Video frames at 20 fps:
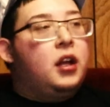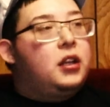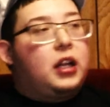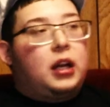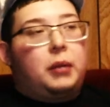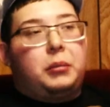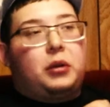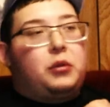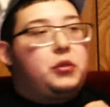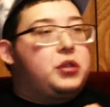
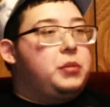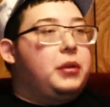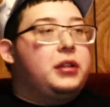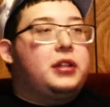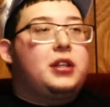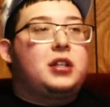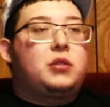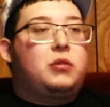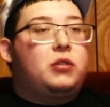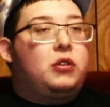I'm gonna go spit
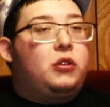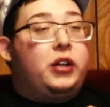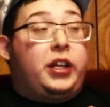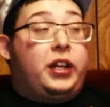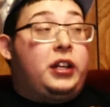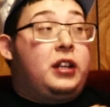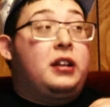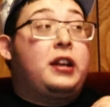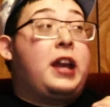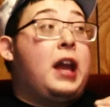this real quick,
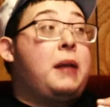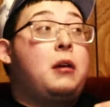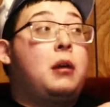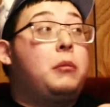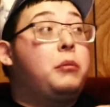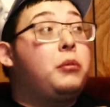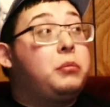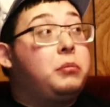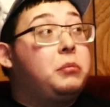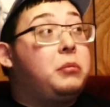and it came
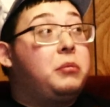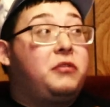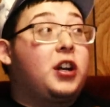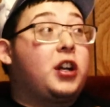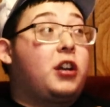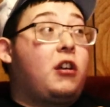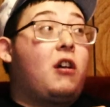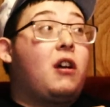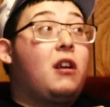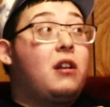out
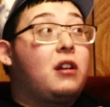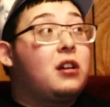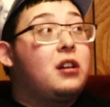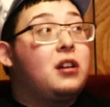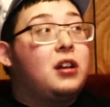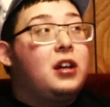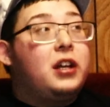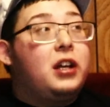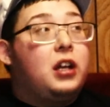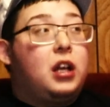fucking hard. It
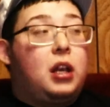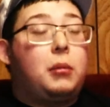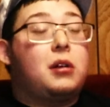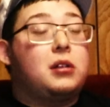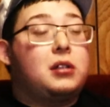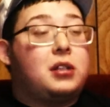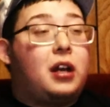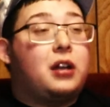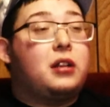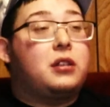came
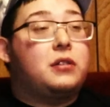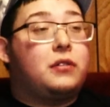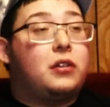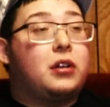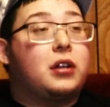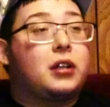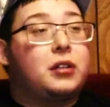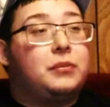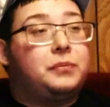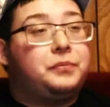out tight as
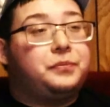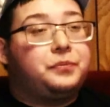fuck.